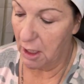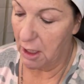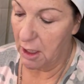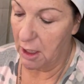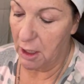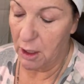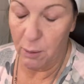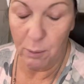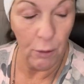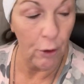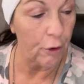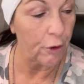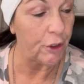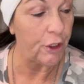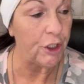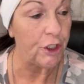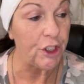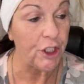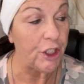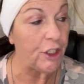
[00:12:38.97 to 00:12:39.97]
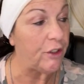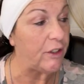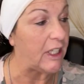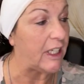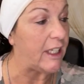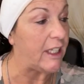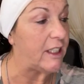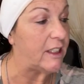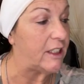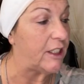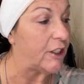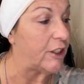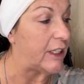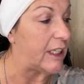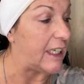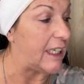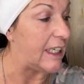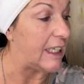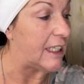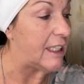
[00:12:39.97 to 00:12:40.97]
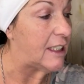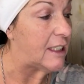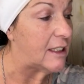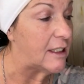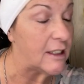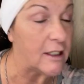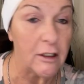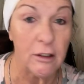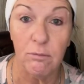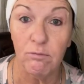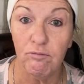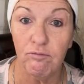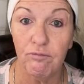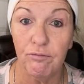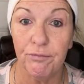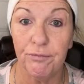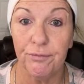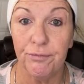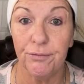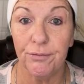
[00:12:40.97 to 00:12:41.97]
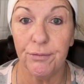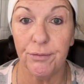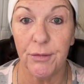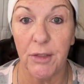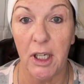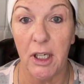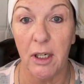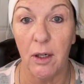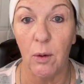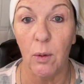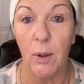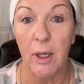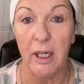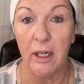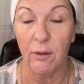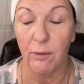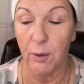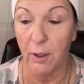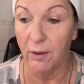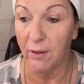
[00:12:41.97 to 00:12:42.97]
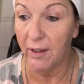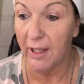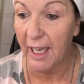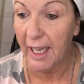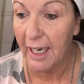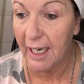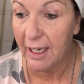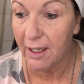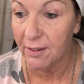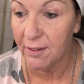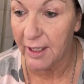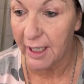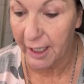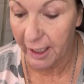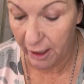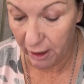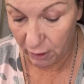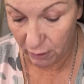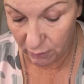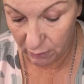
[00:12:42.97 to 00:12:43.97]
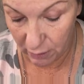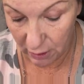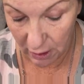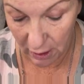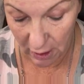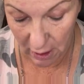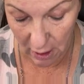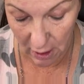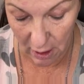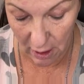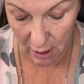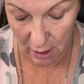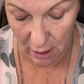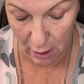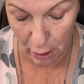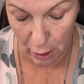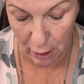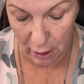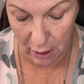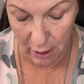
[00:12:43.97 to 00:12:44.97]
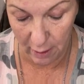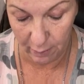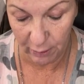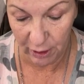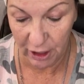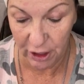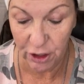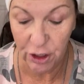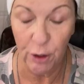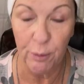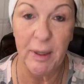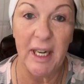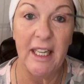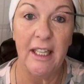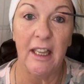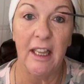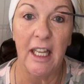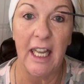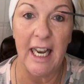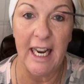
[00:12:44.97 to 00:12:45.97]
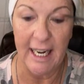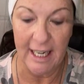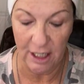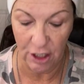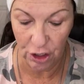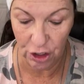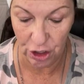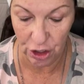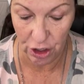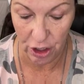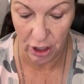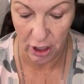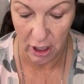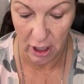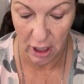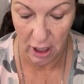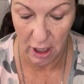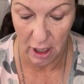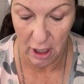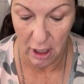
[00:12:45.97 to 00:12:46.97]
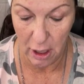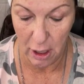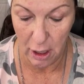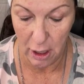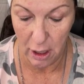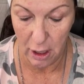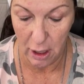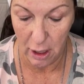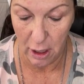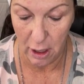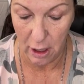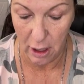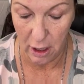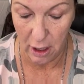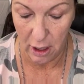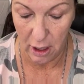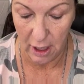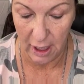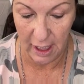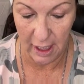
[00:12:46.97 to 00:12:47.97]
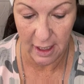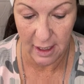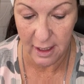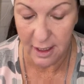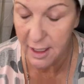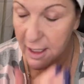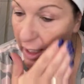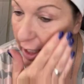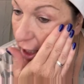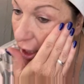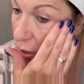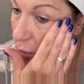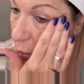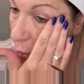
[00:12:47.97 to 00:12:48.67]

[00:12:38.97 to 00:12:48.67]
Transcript: The more you do, the easier it is. I want to throw that out there. I'm going to do my lash extend,